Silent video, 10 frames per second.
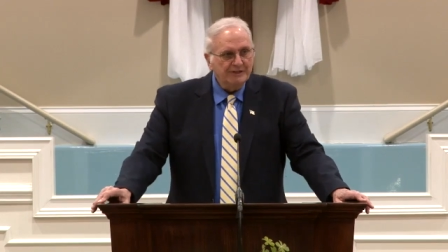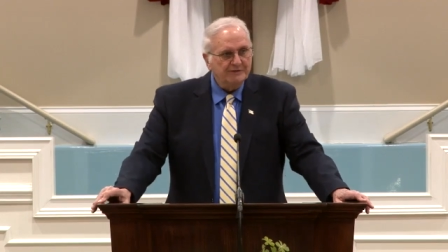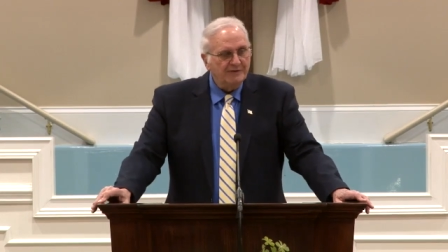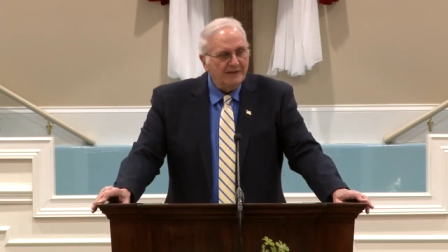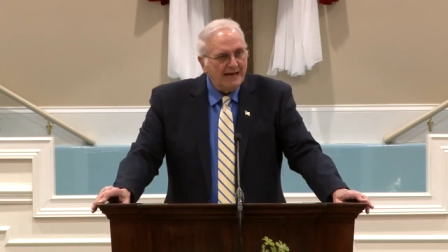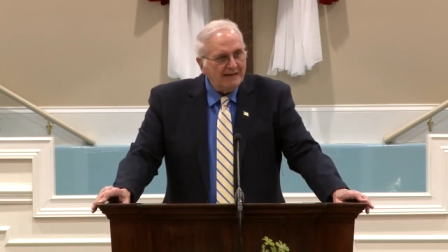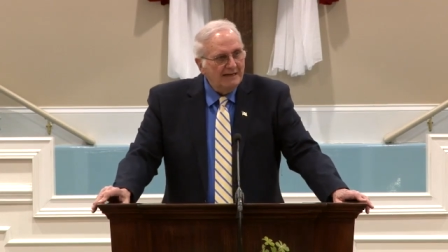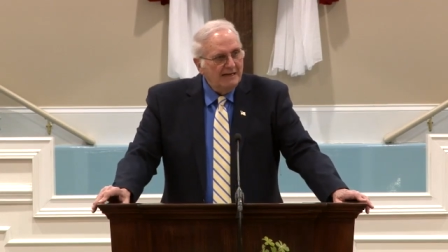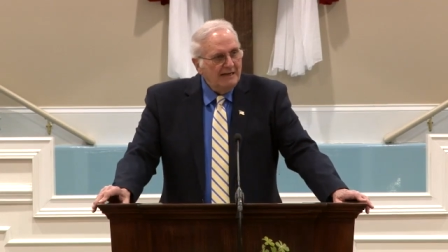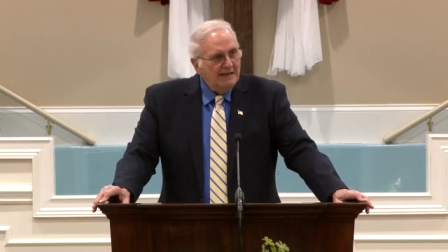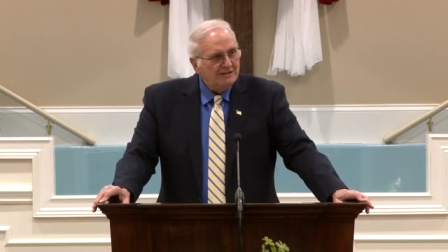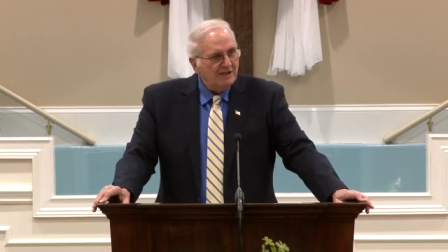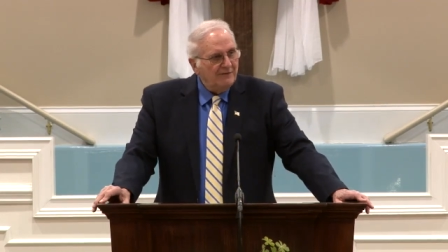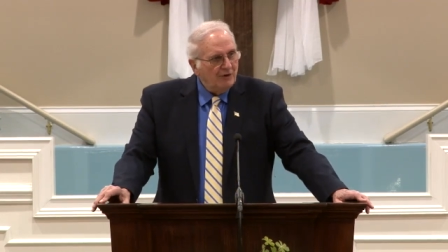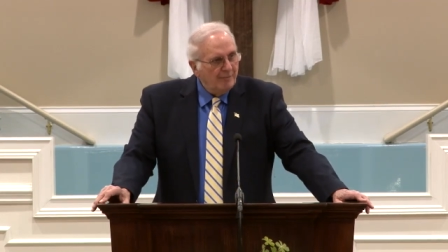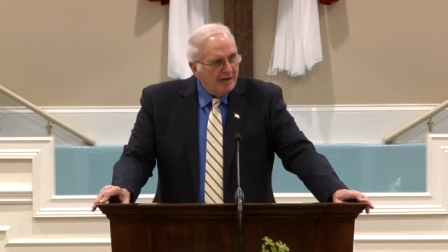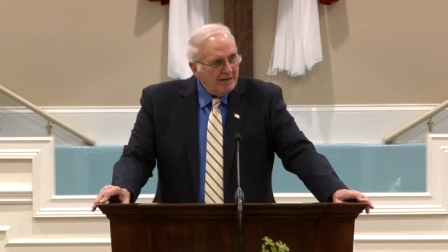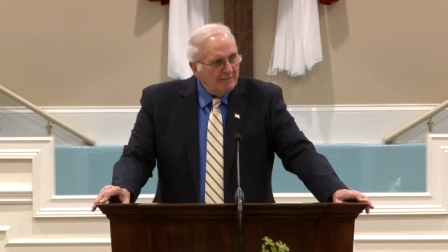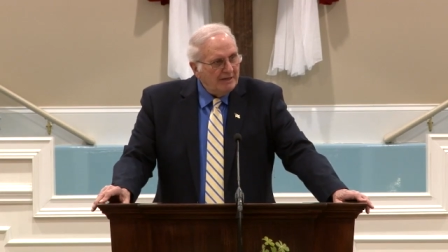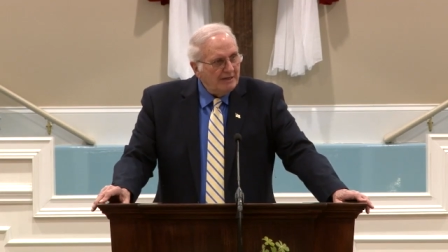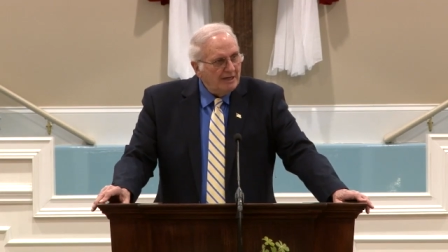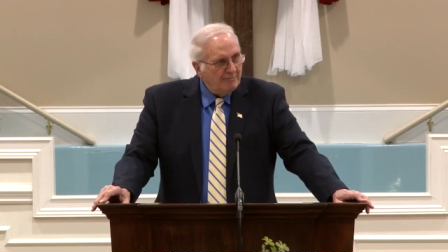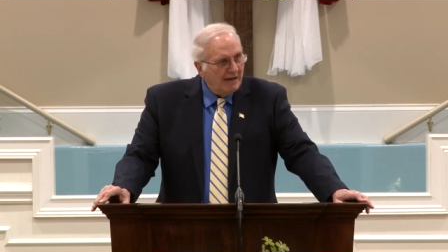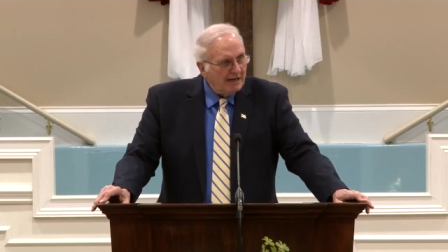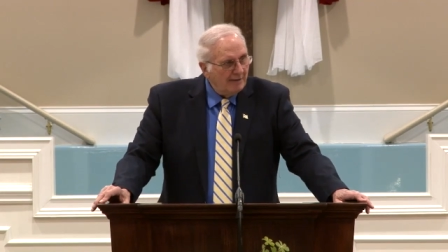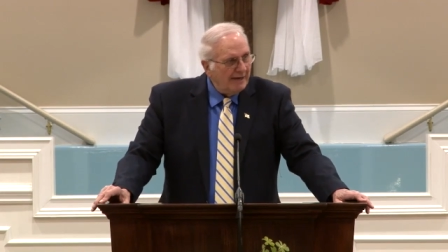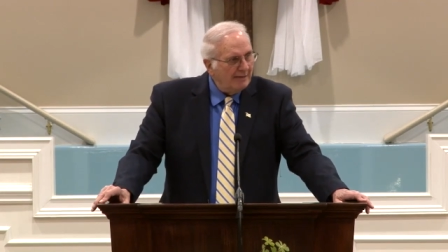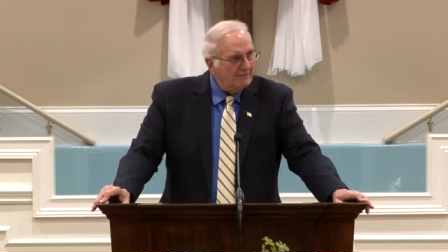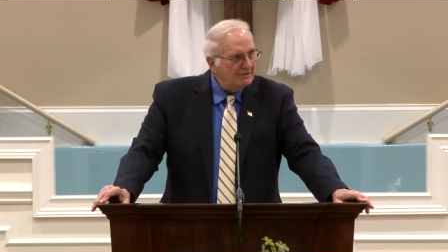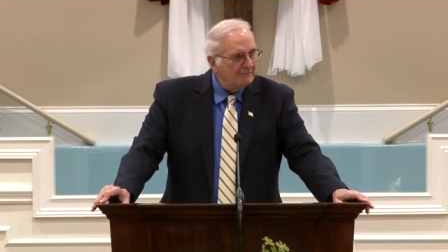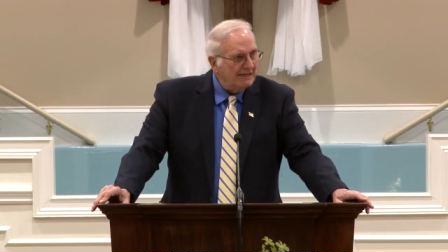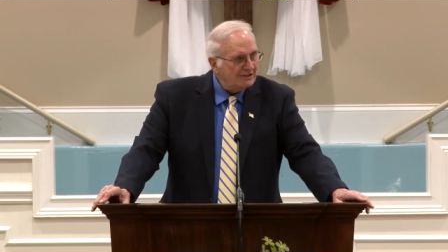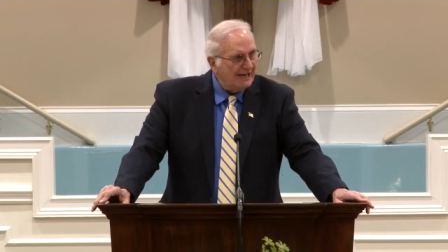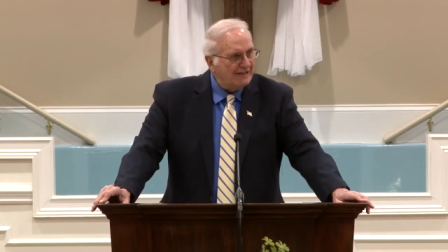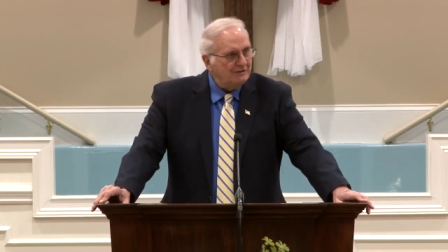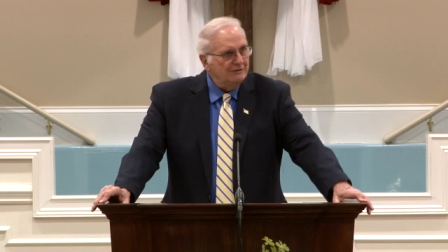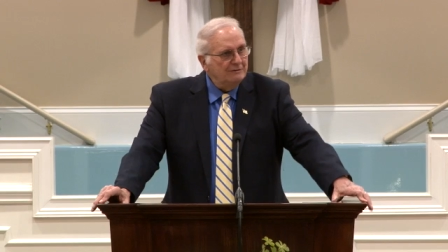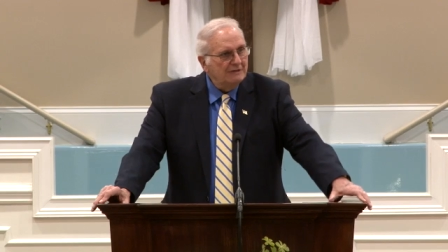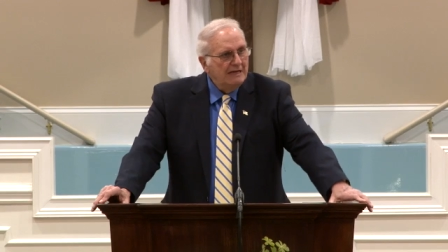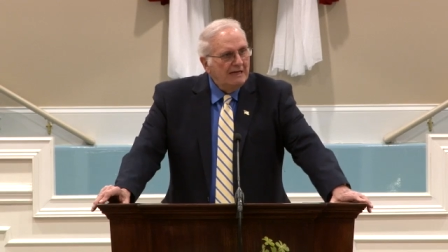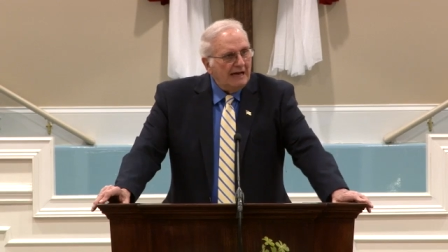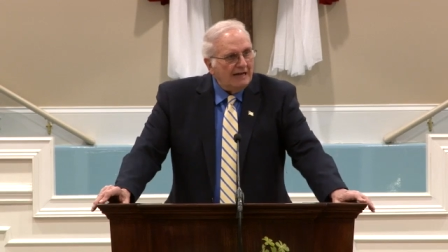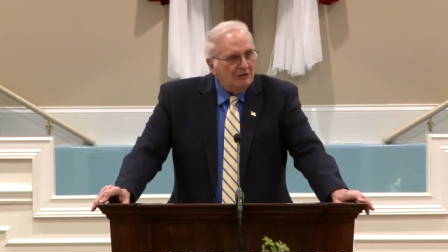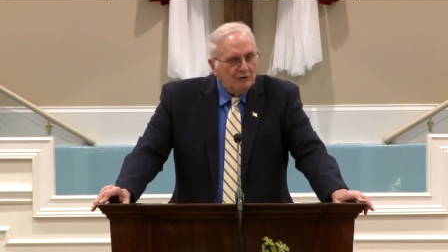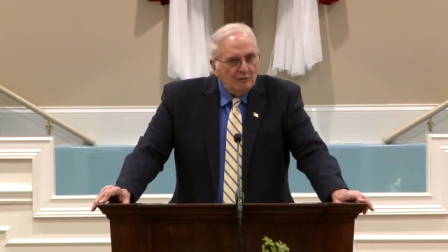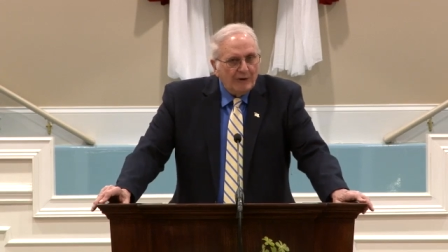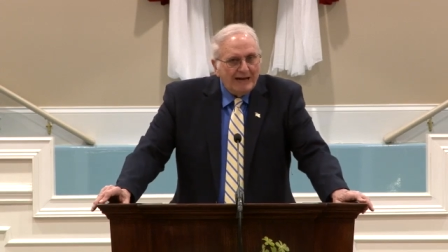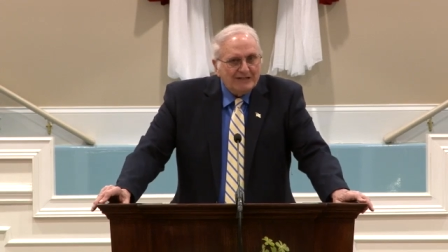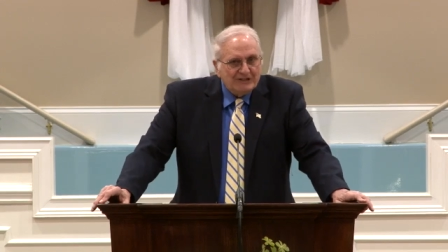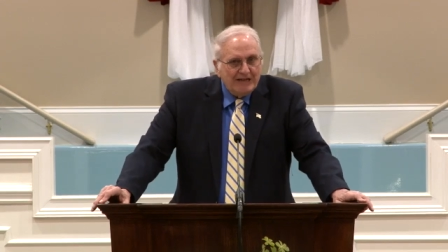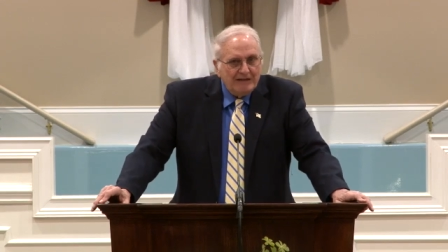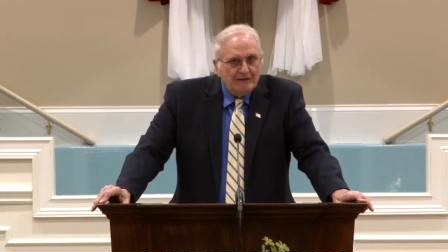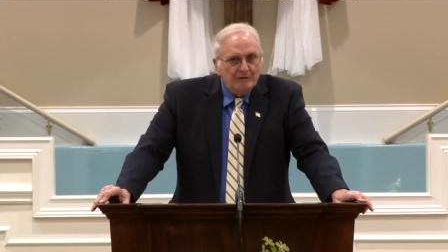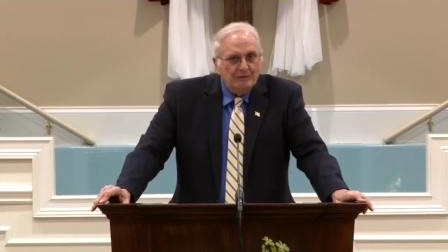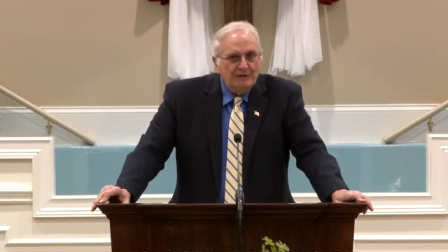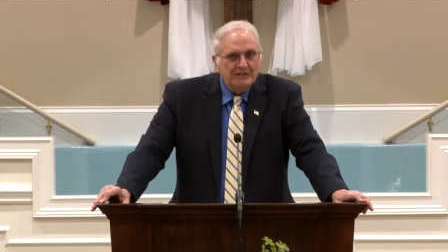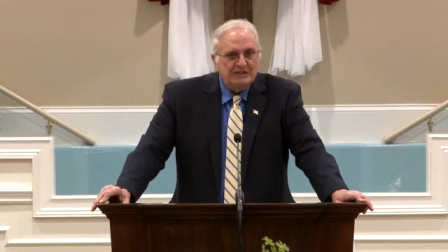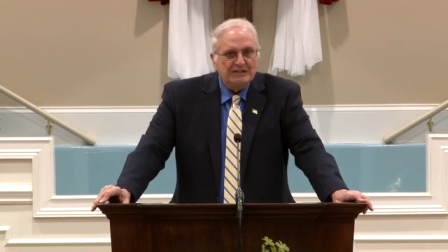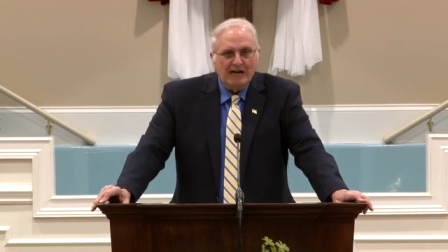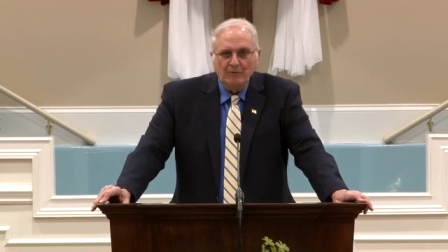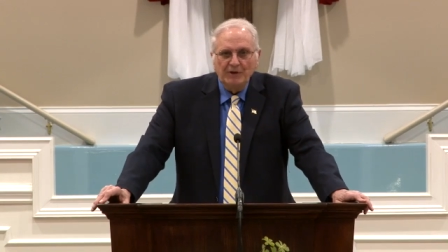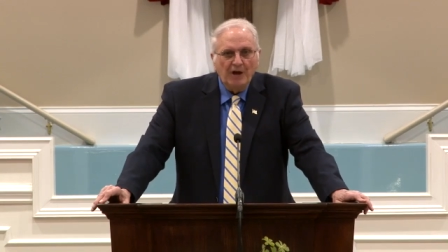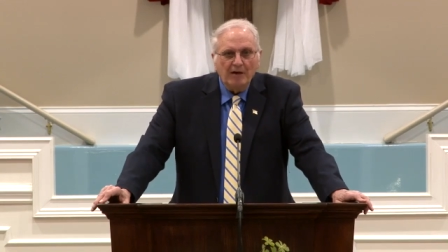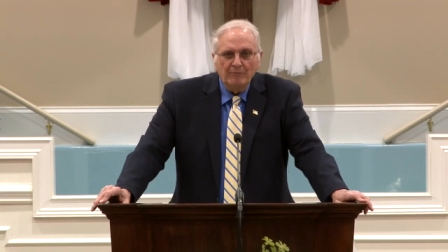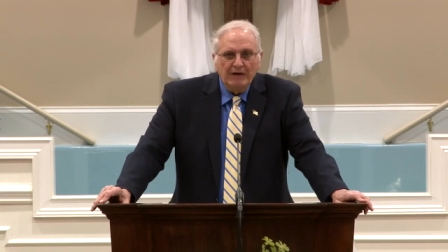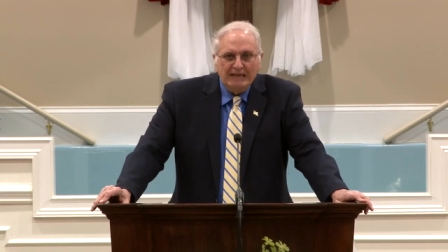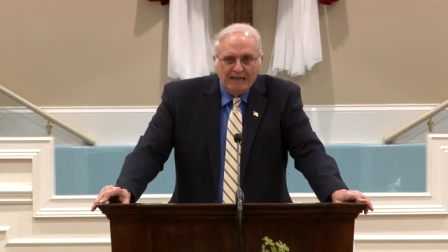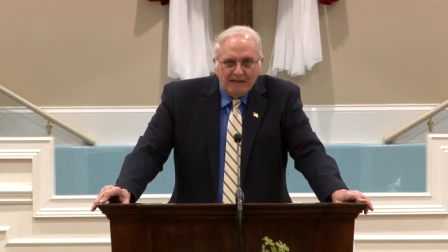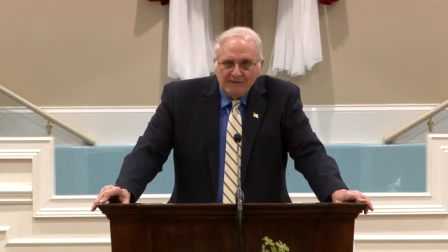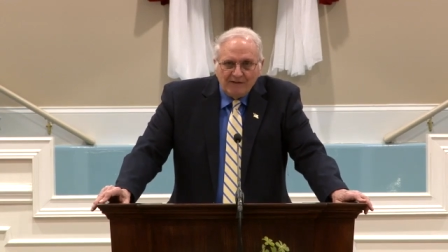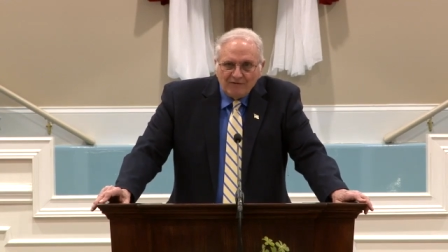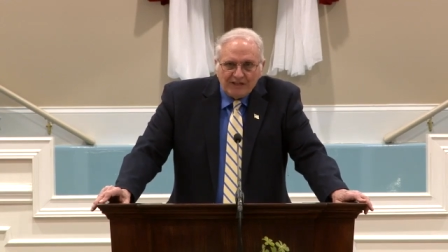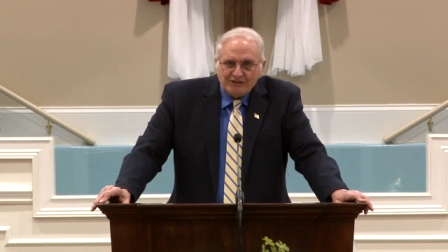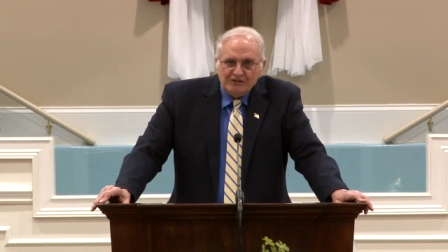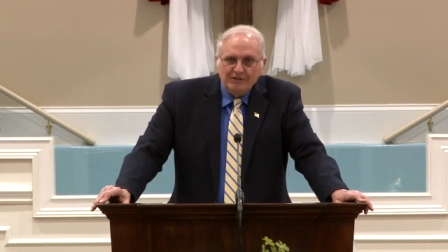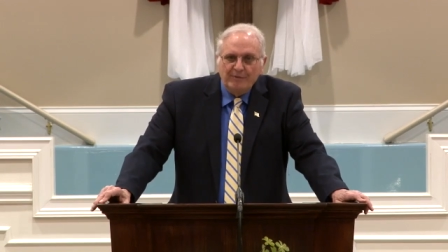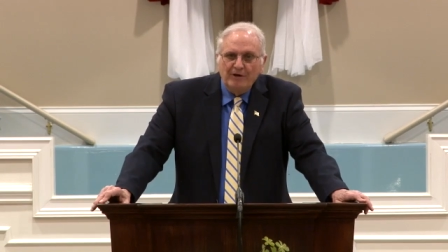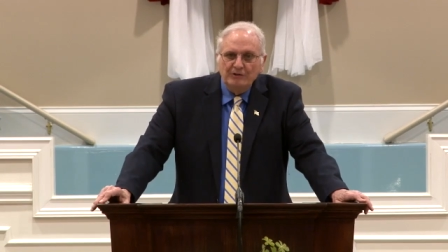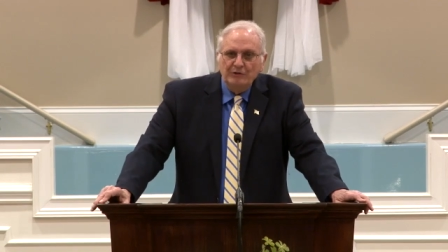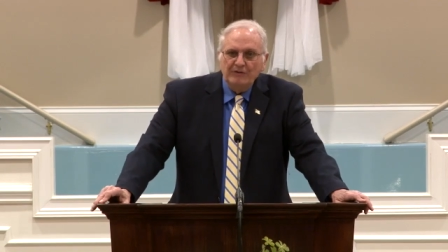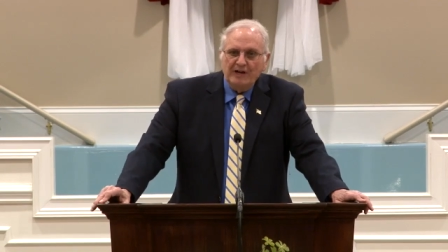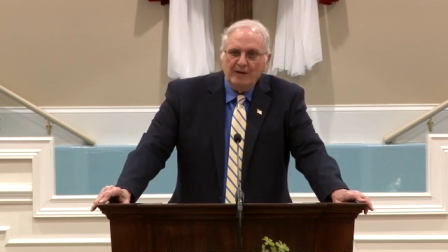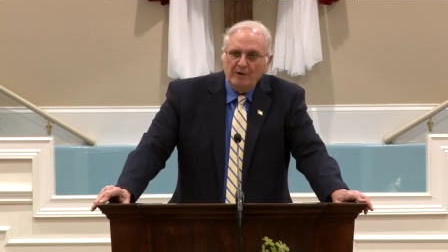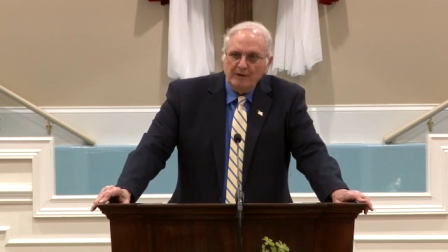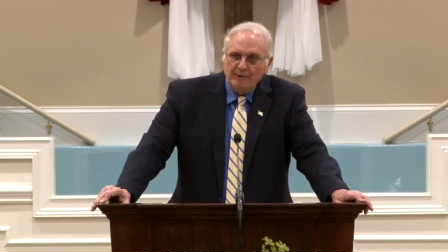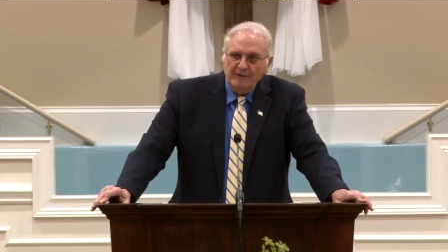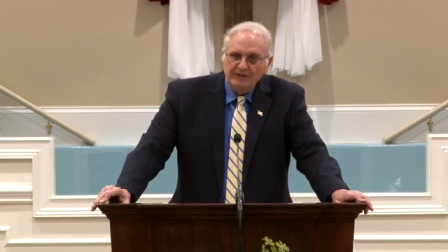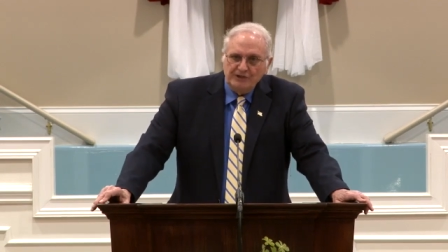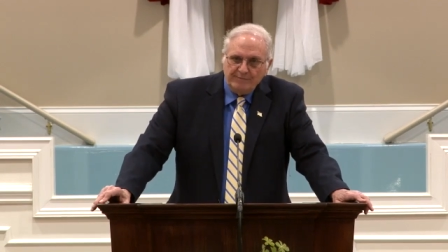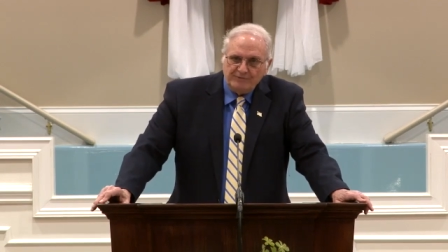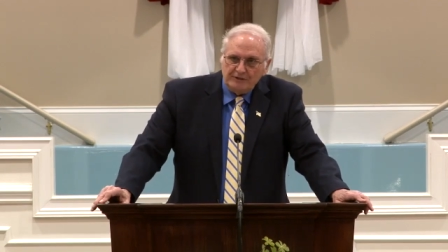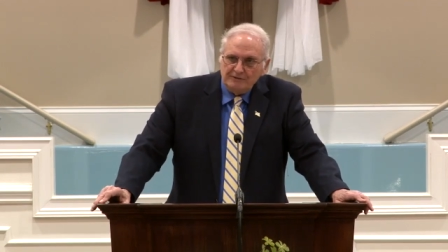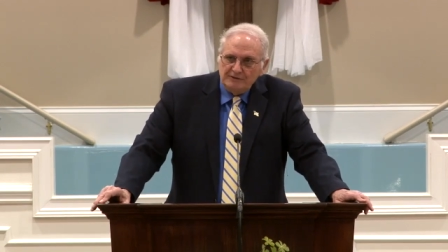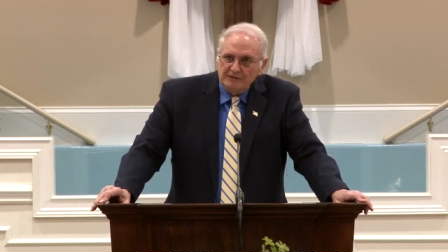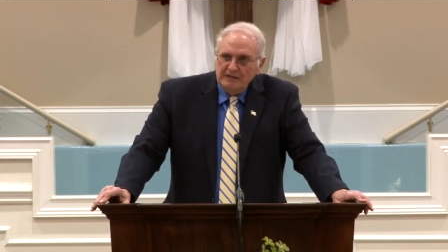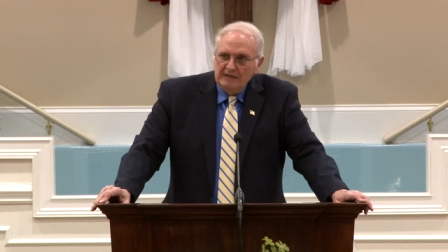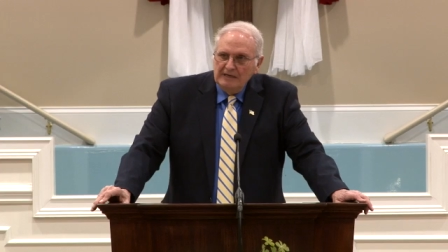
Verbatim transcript: Reason for that, he said, if you obey me, keep my commandments, my statutes, and do what I say to do, he says, I will not bring any of the afflictions upon you that I brought upon the Egyptians.